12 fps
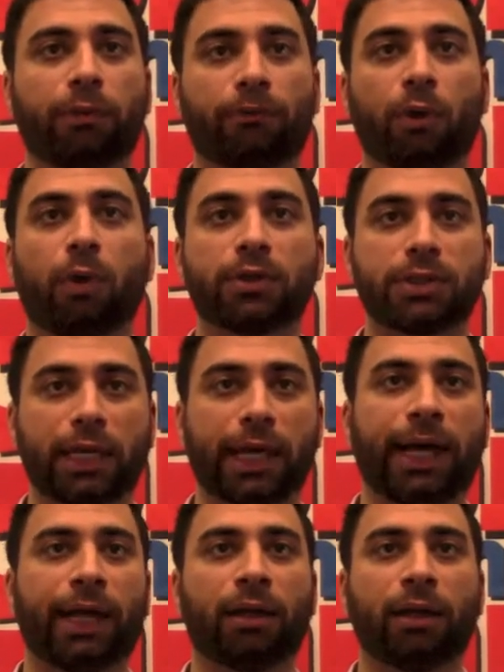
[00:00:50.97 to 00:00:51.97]
but focusing
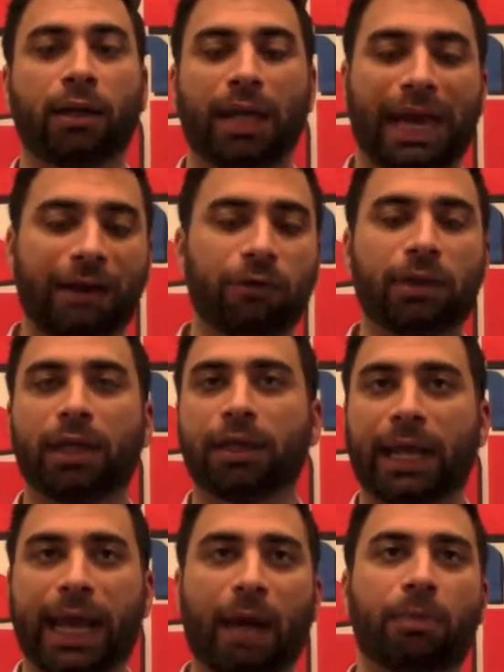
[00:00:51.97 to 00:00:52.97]
on everything
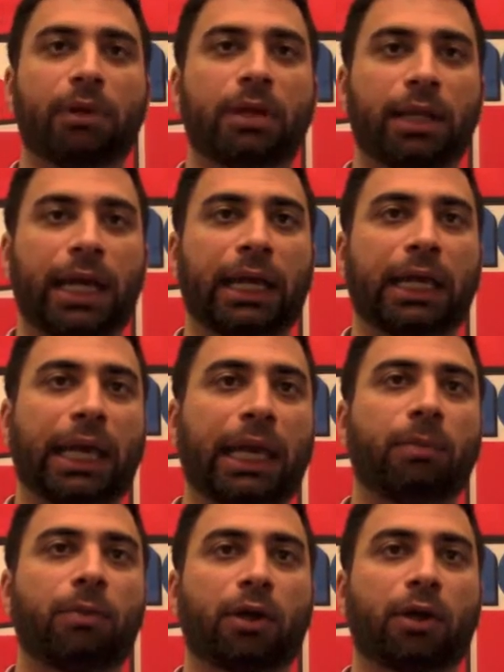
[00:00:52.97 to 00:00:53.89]
that happened in that game,